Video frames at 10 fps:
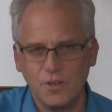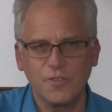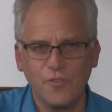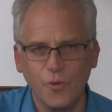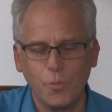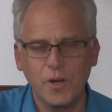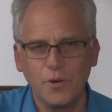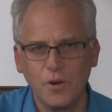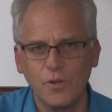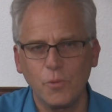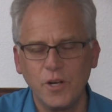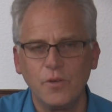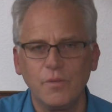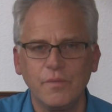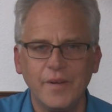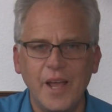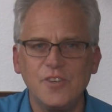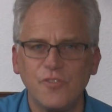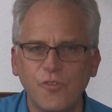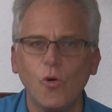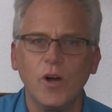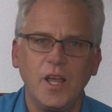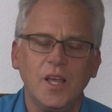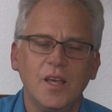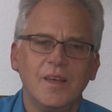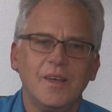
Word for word: That's when you're when you're age 40,